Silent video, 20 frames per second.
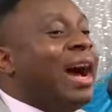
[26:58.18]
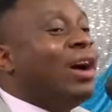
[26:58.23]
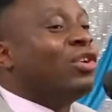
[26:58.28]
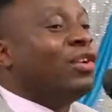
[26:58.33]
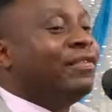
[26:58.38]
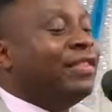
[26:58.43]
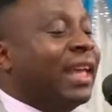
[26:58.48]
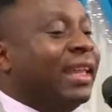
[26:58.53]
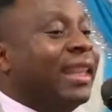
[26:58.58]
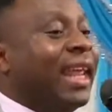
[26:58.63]
out
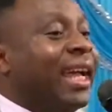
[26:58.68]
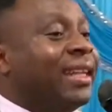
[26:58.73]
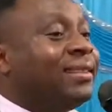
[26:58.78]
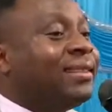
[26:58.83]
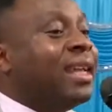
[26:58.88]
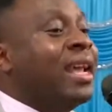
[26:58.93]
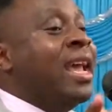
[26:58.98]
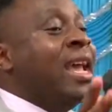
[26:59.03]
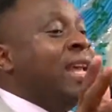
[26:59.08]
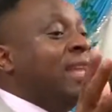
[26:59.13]
of the
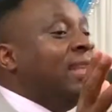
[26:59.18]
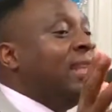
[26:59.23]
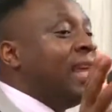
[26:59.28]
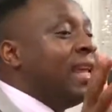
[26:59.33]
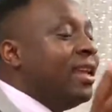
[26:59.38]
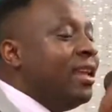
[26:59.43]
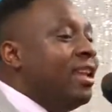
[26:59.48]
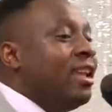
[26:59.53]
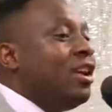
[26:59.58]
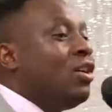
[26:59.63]
nets,
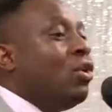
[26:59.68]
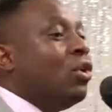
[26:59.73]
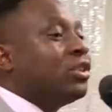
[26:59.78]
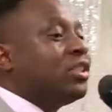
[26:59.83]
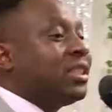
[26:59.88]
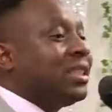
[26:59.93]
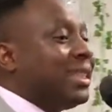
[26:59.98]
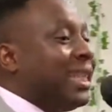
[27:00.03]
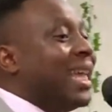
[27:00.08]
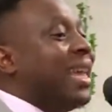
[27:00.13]
the ego
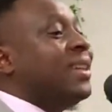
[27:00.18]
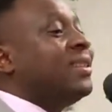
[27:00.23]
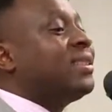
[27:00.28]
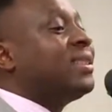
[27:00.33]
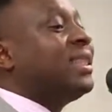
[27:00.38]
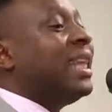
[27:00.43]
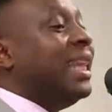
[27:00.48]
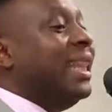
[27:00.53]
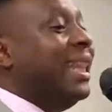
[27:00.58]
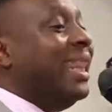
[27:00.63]
stirs
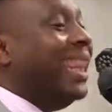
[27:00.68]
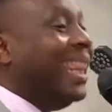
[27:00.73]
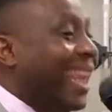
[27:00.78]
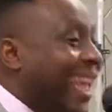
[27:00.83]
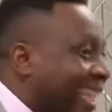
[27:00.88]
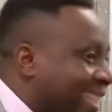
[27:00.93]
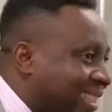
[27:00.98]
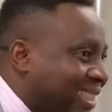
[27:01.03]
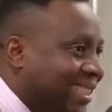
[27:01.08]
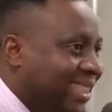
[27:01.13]
the
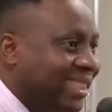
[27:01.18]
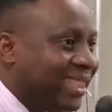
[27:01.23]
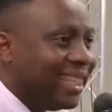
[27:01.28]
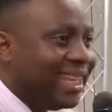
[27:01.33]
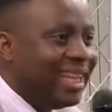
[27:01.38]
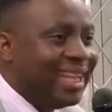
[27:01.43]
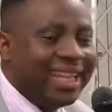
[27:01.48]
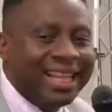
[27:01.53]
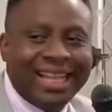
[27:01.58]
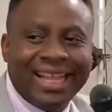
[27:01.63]
nets.
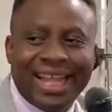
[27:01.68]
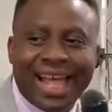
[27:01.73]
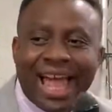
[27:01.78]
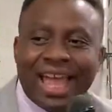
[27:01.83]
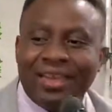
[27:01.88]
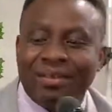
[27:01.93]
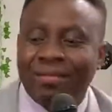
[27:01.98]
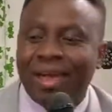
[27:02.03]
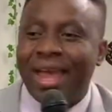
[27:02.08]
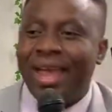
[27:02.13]

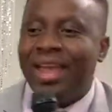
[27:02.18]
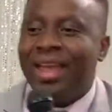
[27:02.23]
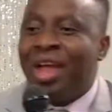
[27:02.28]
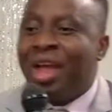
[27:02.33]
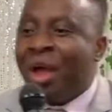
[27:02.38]
Amen.